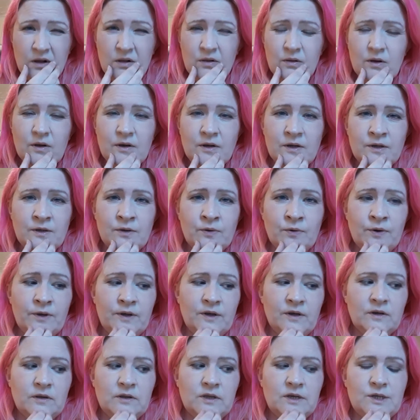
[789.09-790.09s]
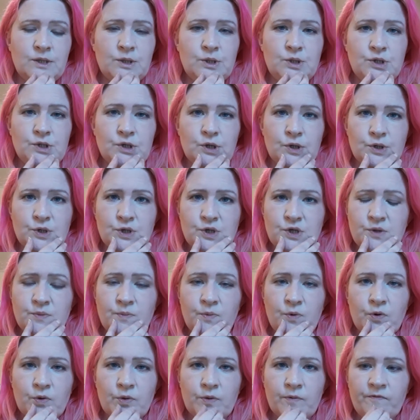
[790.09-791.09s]
and annoyingly just
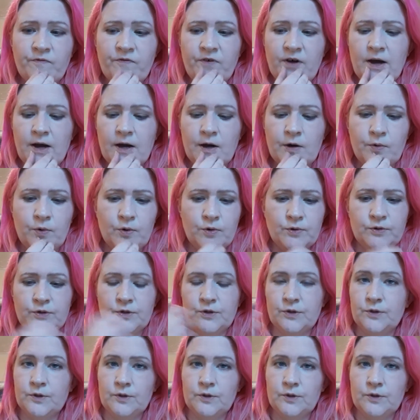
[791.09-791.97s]
more than fat quarters,